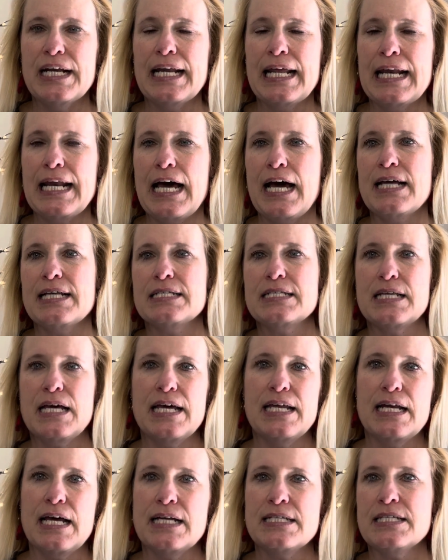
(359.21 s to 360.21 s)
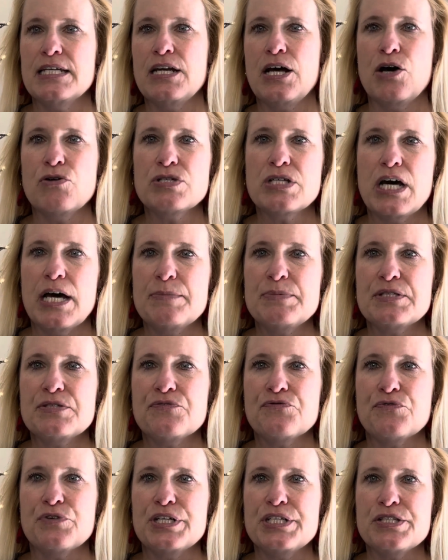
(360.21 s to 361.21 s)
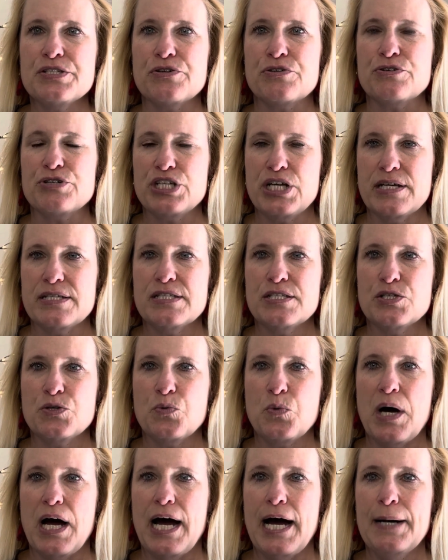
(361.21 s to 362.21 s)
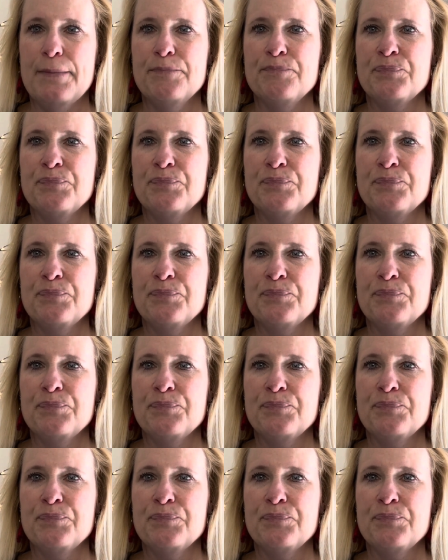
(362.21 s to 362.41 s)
and I did all types of research as to why.